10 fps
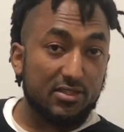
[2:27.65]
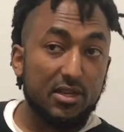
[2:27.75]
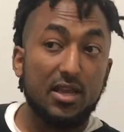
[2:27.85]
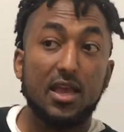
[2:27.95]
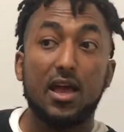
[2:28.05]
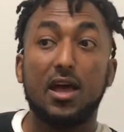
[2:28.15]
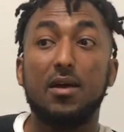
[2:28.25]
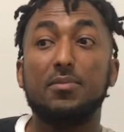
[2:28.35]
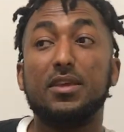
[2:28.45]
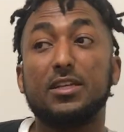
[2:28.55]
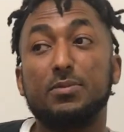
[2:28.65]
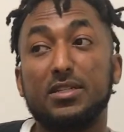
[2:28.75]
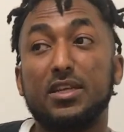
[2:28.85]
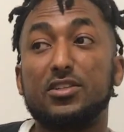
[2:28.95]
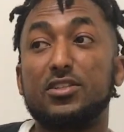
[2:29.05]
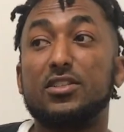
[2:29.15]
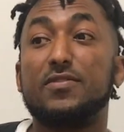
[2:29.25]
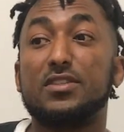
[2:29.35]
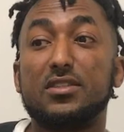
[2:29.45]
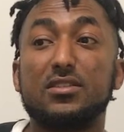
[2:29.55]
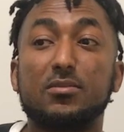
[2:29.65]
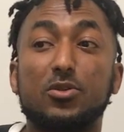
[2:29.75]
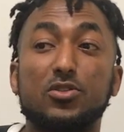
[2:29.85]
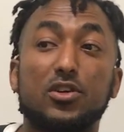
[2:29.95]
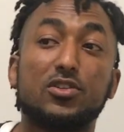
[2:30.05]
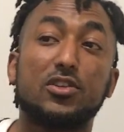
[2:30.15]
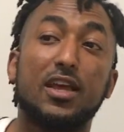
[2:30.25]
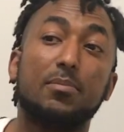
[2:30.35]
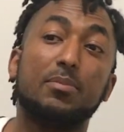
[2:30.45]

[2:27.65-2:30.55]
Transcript: the expectations of a system or structure that